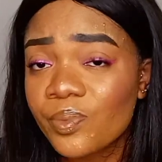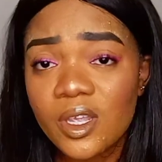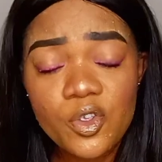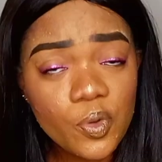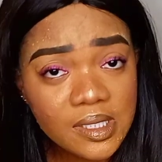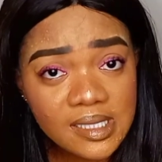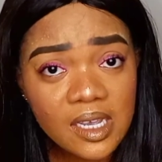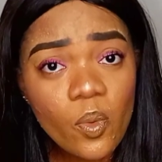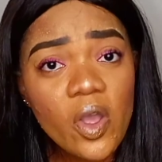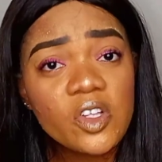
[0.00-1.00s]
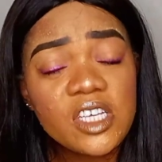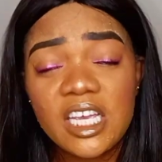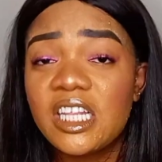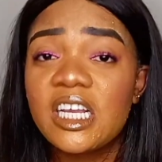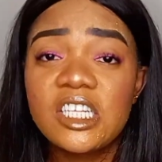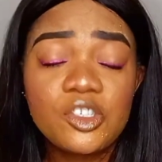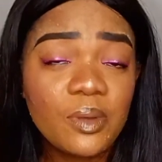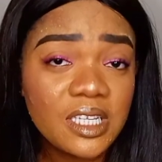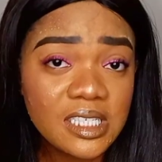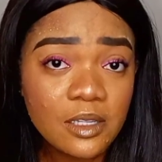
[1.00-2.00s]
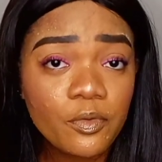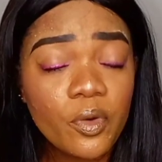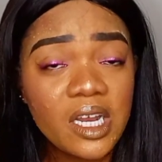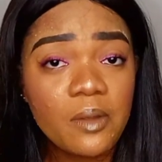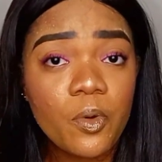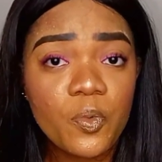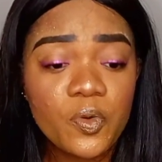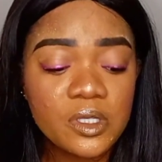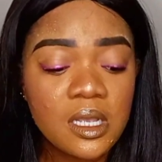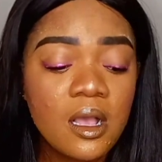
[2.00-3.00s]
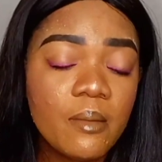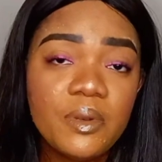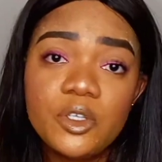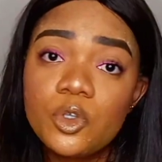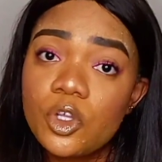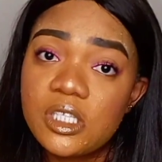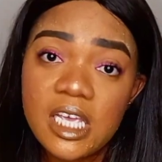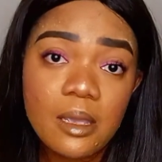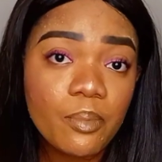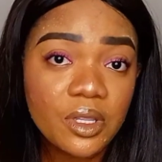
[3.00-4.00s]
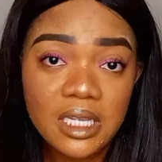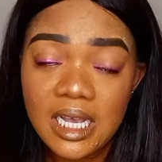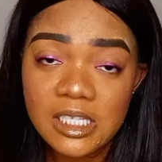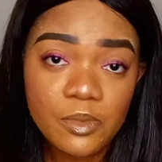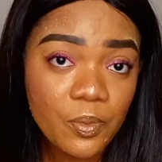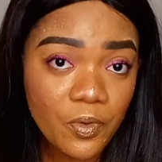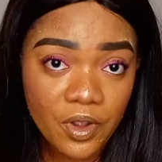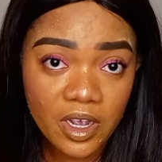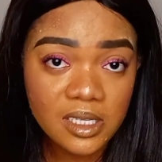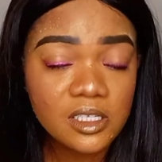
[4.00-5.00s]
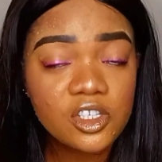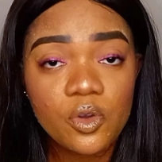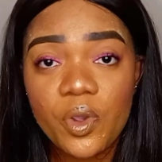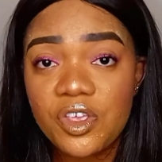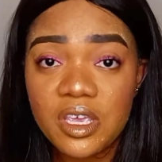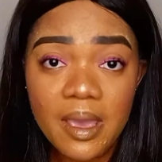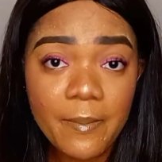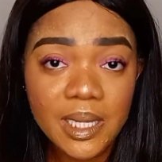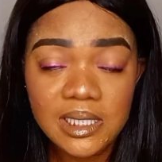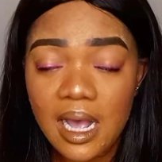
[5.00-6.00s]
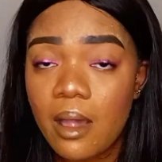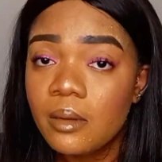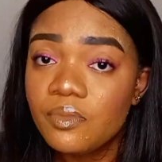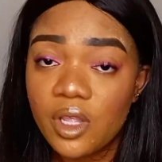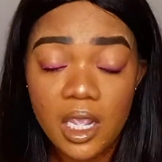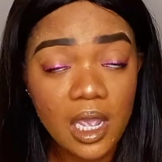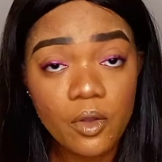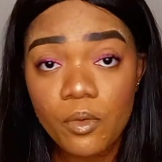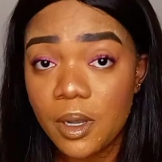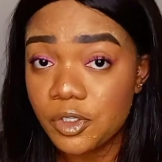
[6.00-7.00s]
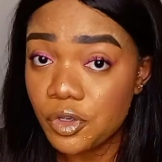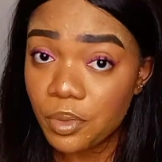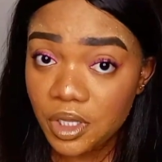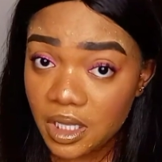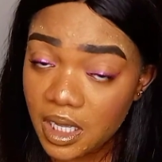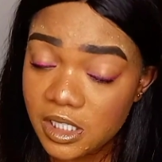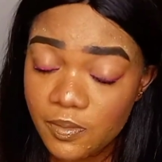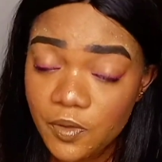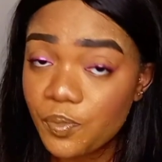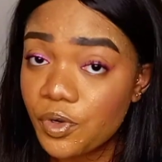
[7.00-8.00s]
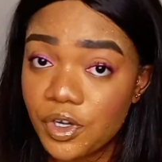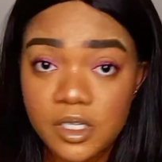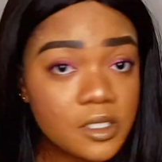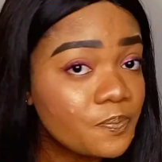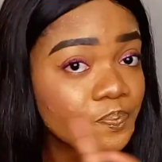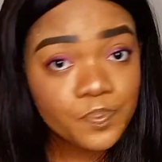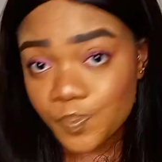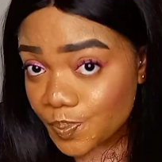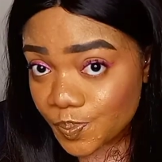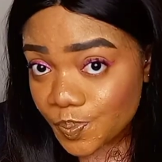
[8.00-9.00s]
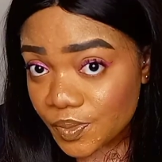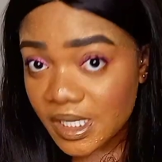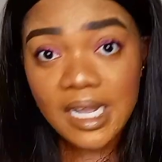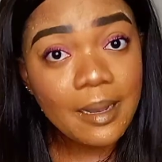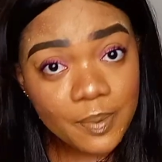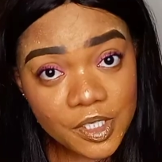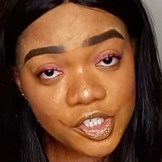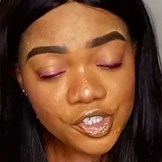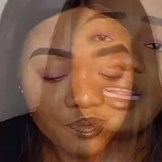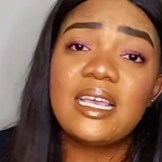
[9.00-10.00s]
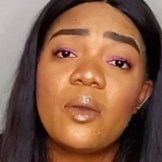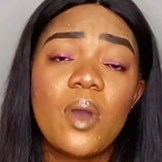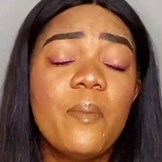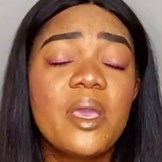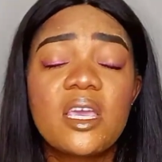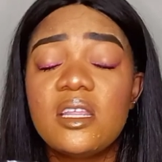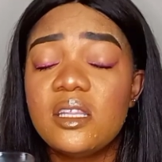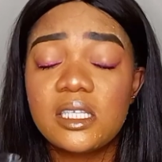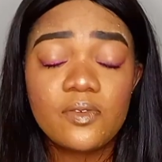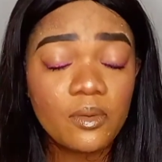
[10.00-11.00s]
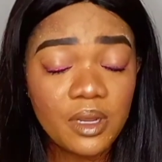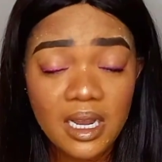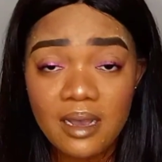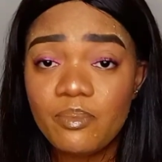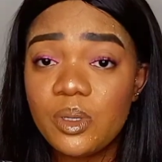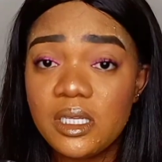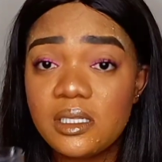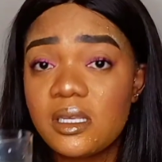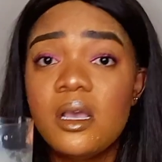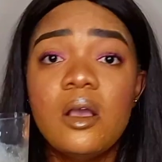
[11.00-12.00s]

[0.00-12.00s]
you're sick, while you're taking English medicine for any purpose, please do not take body enhancement products till when you get better. Then you can go back to your body enhancement products. Capiche? And again, while making this formula, please,